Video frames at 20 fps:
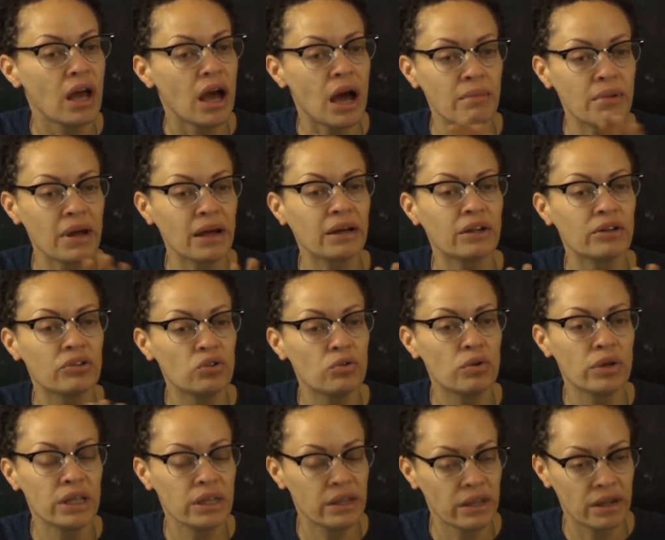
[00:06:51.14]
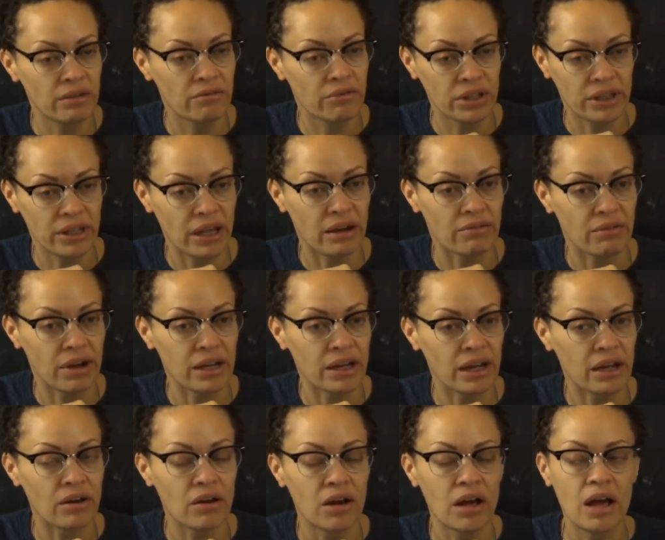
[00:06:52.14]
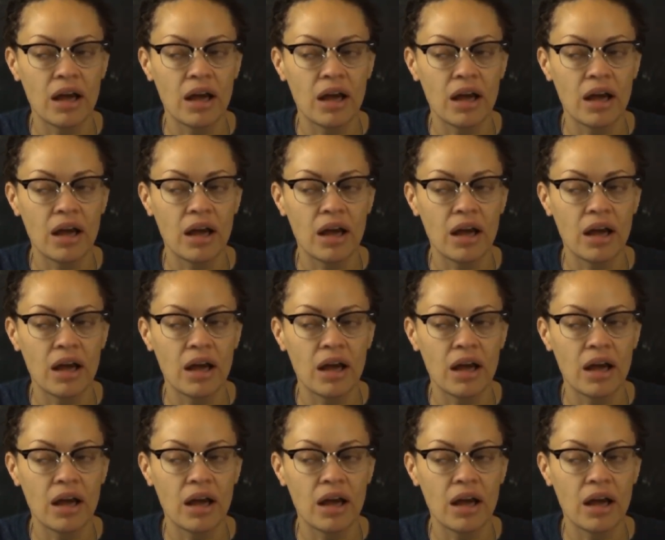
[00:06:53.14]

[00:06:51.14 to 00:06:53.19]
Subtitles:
not going to do anything with that right now.